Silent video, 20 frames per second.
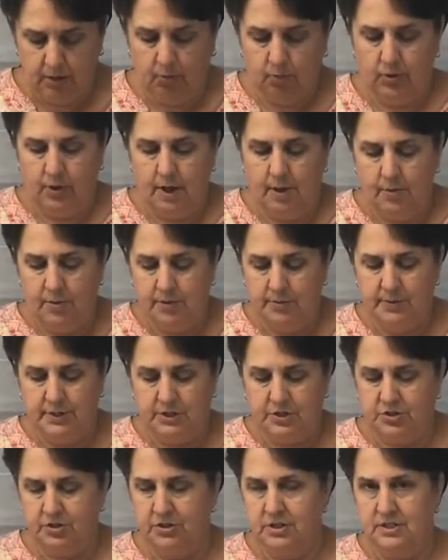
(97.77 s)
Well, I want to make
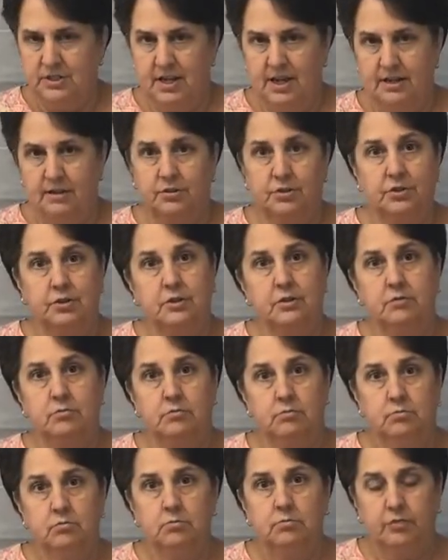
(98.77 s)
sure it sat good
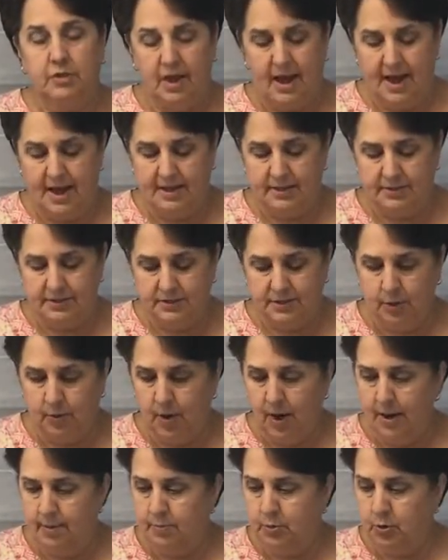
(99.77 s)
and flat, so
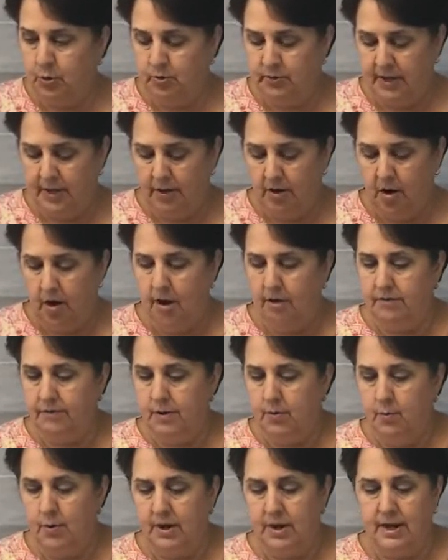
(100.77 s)
I pulled that off.
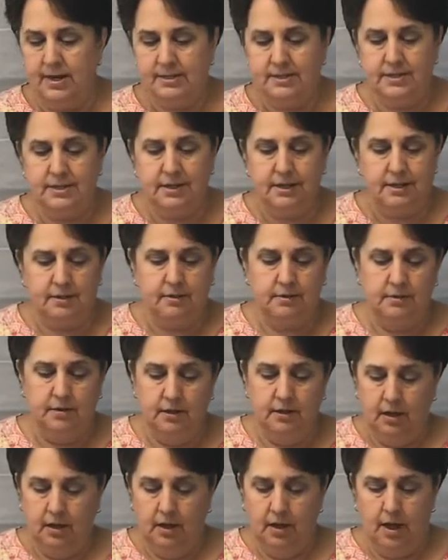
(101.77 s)
And when I did,
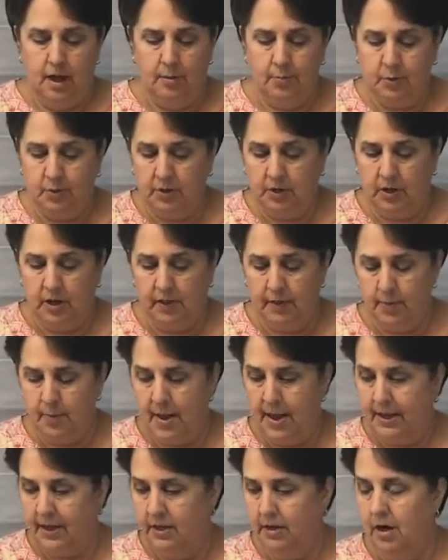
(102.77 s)
I pulled a lot of the
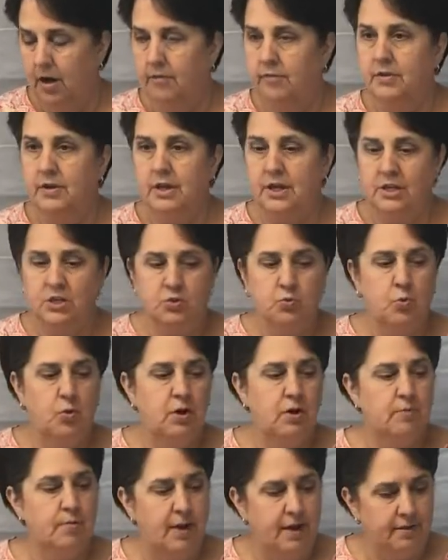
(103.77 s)
backing off. Each
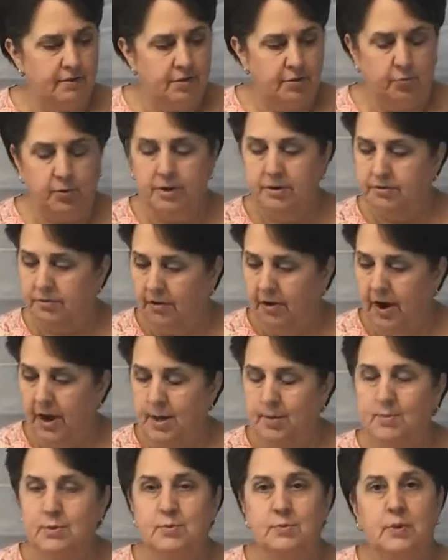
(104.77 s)
one of my 3
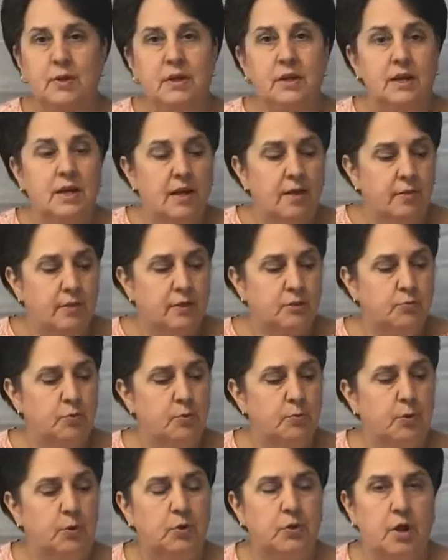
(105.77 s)
frames, this
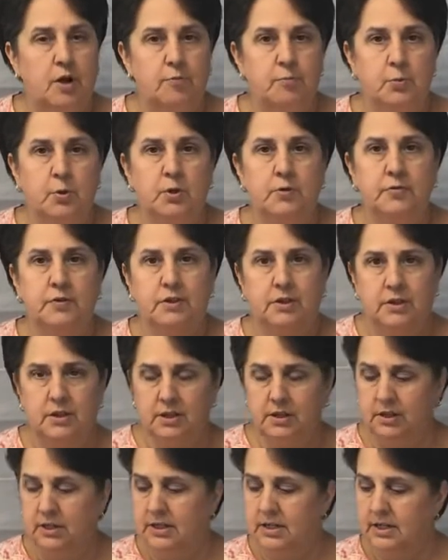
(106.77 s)
one pulled off perfectly
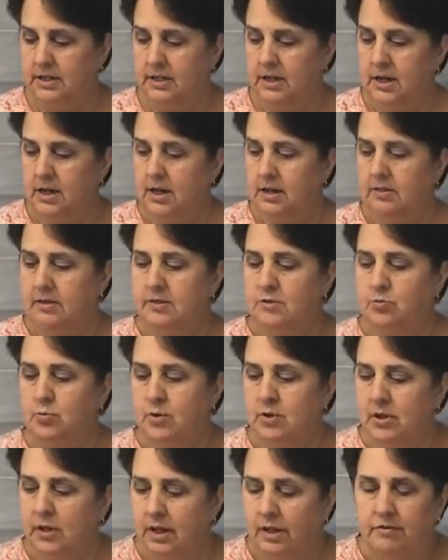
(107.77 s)
clean, this
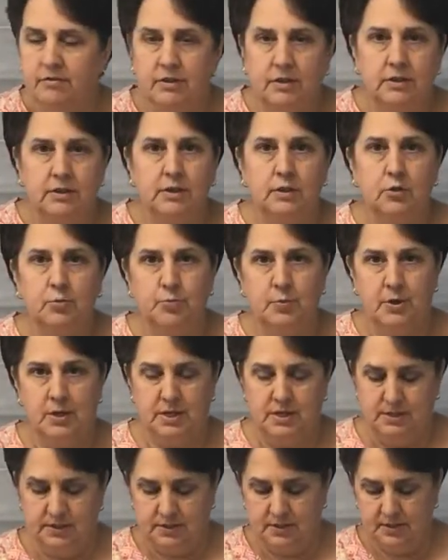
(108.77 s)
one left a little
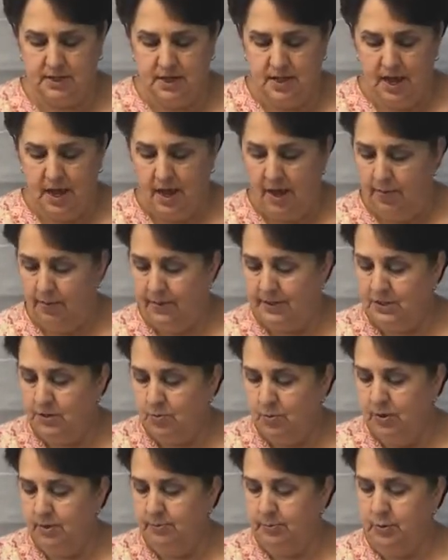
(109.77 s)
piece, and this
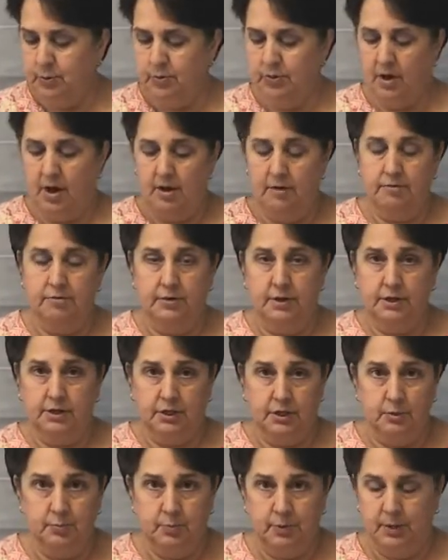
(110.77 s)
one pulled off a
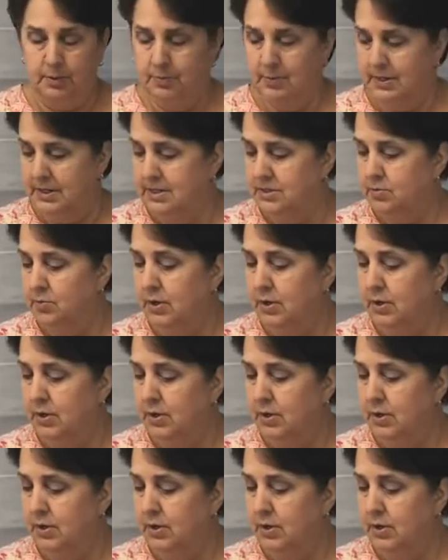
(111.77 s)
good bit of piece.